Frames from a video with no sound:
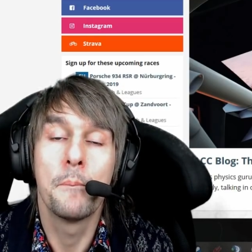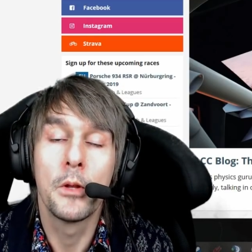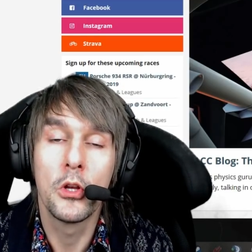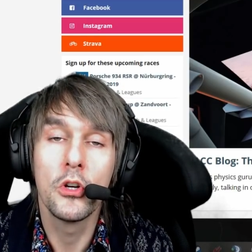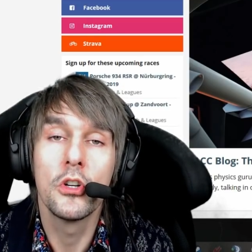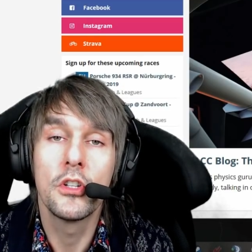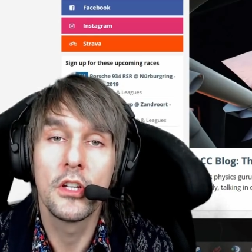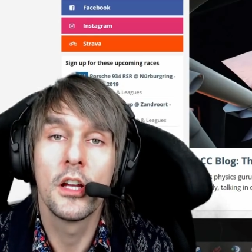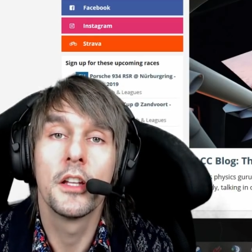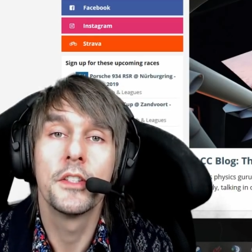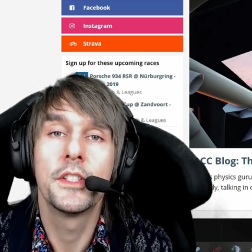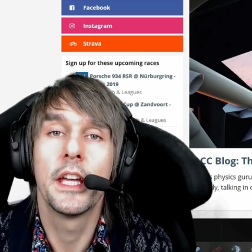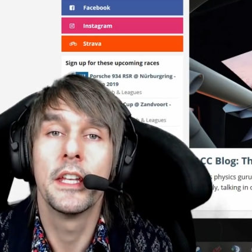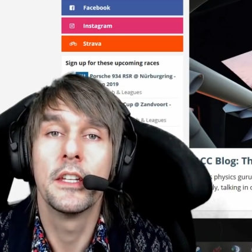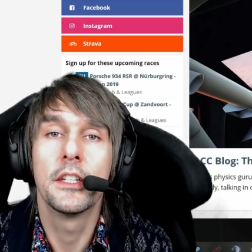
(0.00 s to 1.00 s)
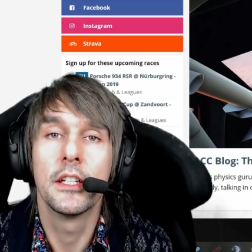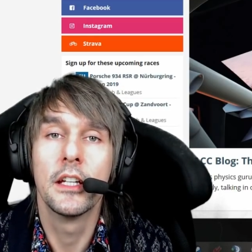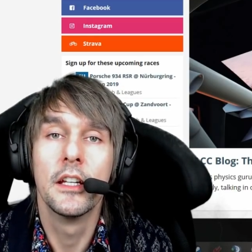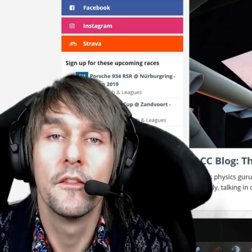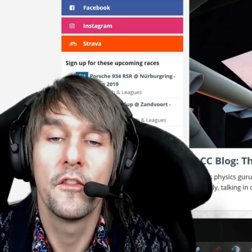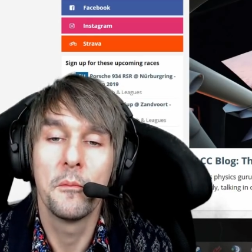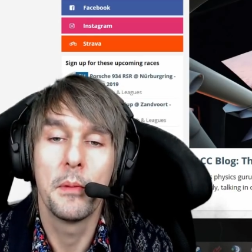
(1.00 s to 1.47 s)
good
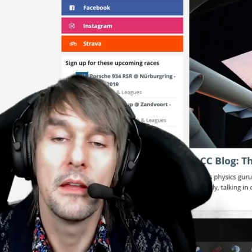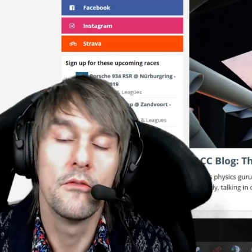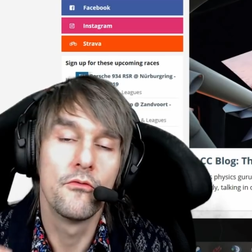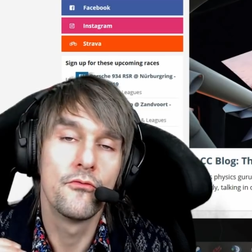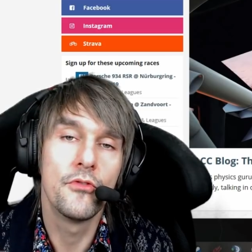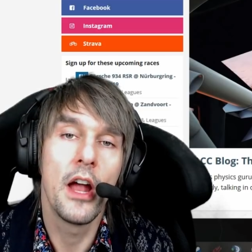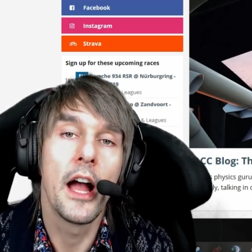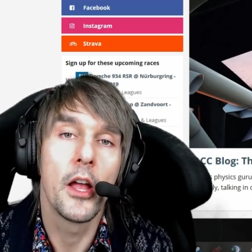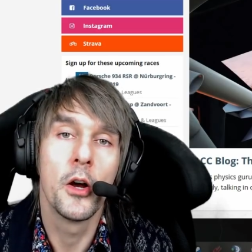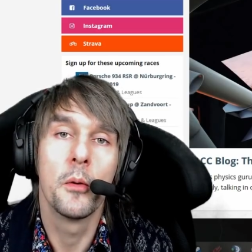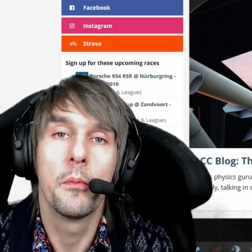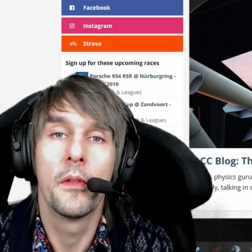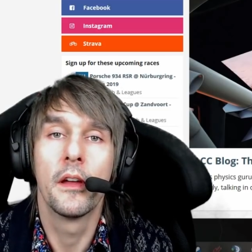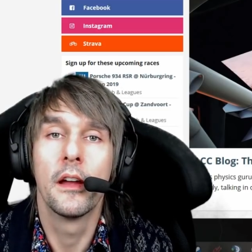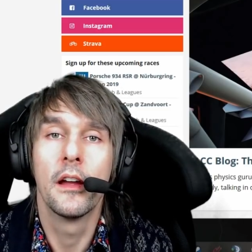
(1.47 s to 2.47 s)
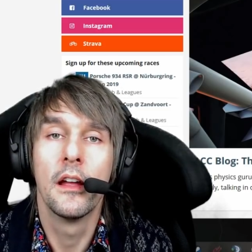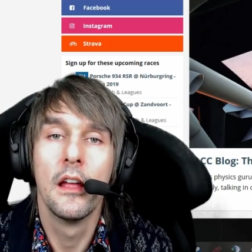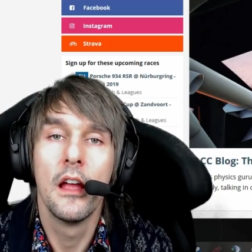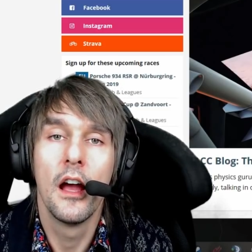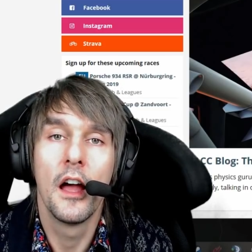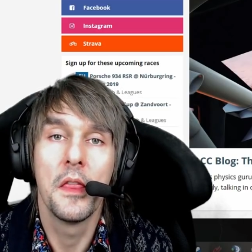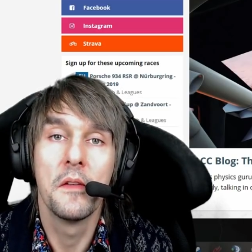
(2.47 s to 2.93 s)
contender for being right up there
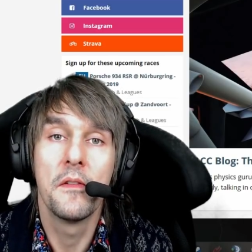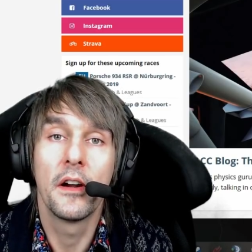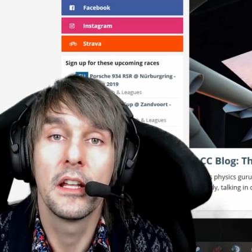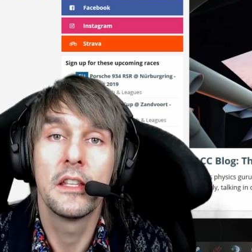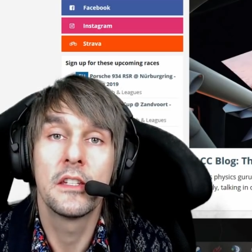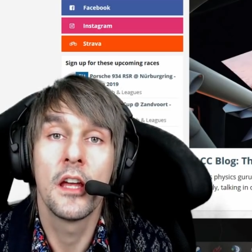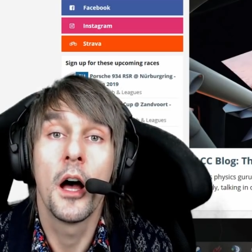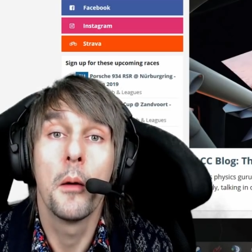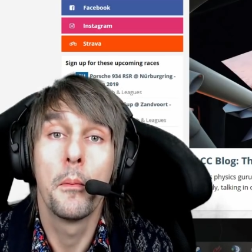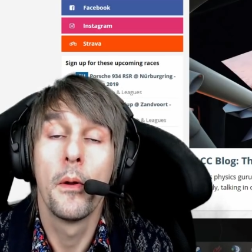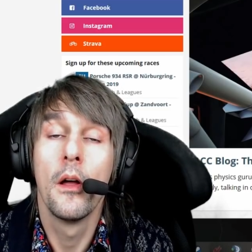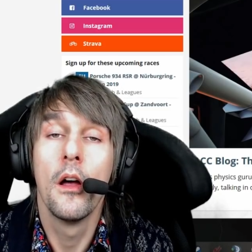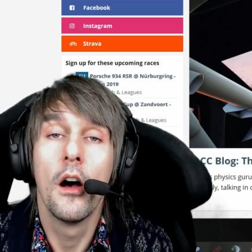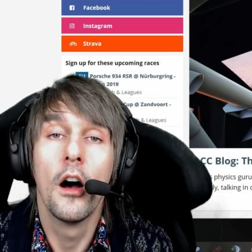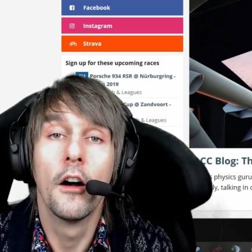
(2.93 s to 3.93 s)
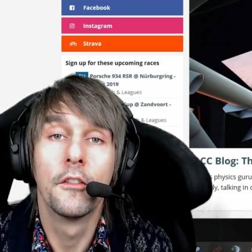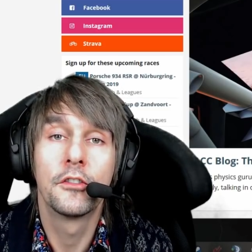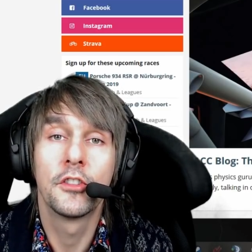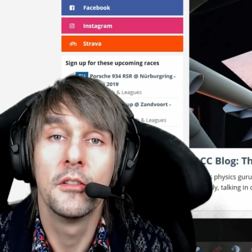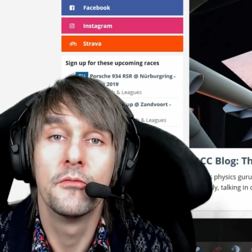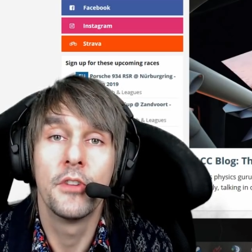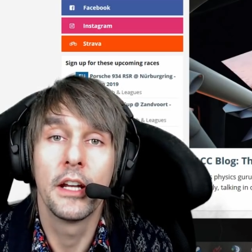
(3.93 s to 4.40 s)
at the very top of
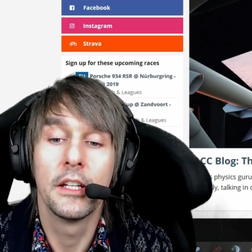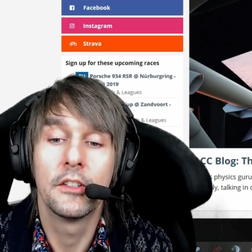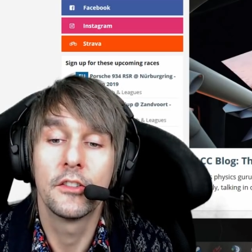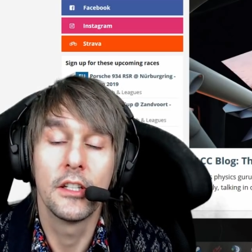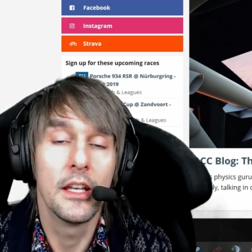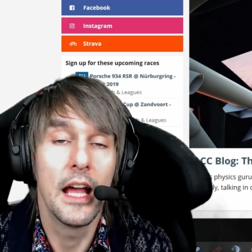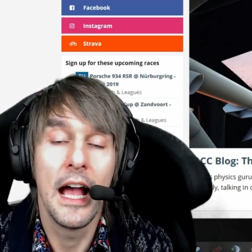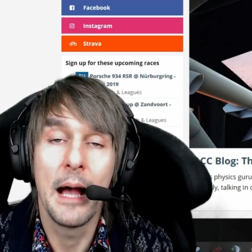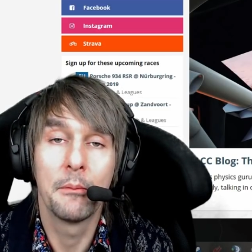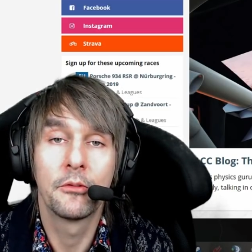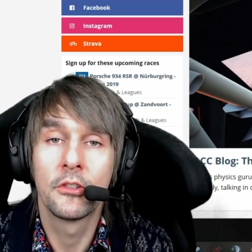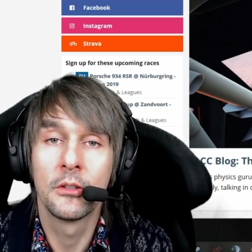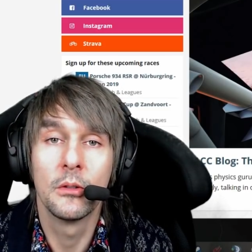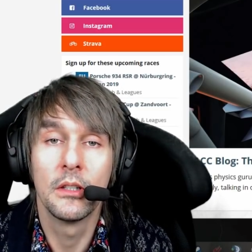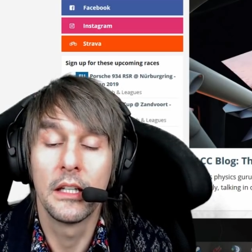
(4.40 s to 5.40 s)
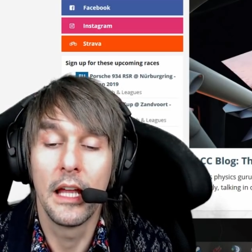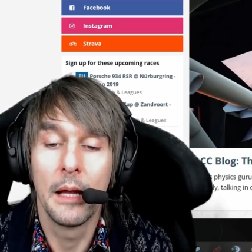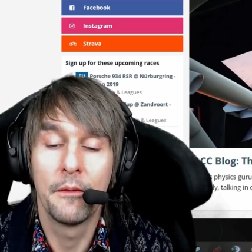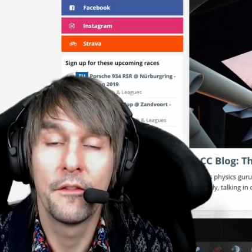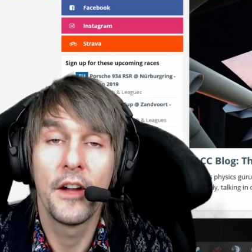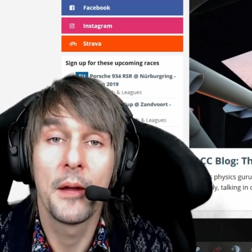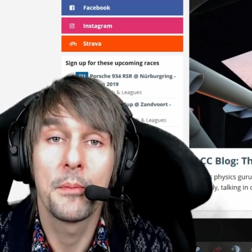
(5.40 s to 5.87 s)
sim racing. Absolutely
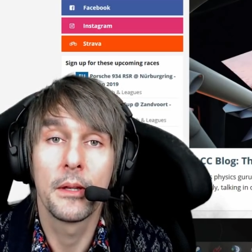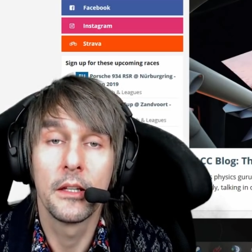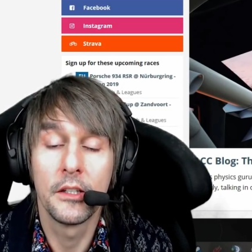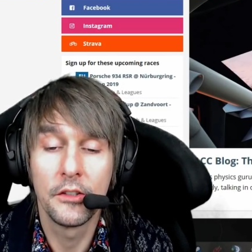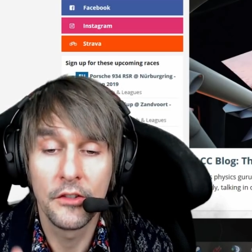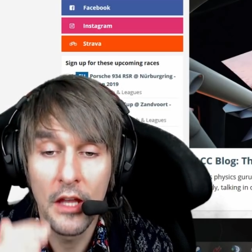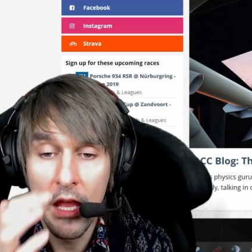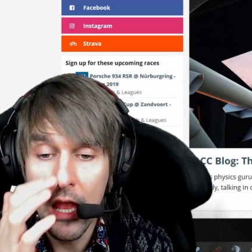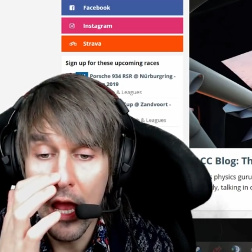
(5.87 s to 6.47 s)
fabulous.